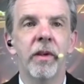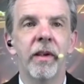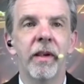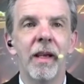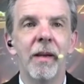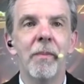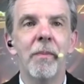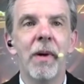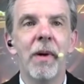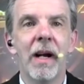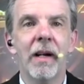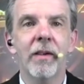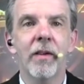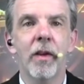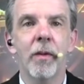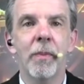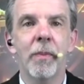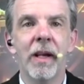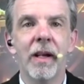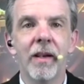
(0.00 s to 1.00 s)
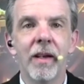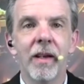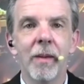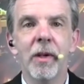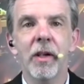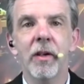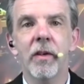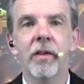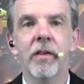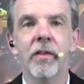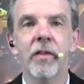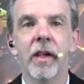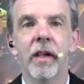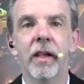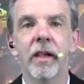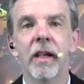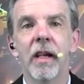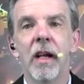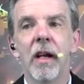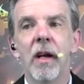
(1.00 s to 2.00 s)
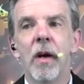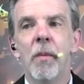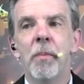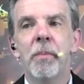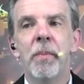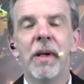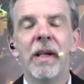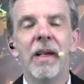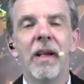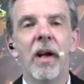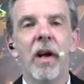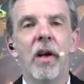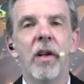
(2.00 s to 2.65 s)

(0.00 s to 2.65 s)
impact of the pandemic on selling, but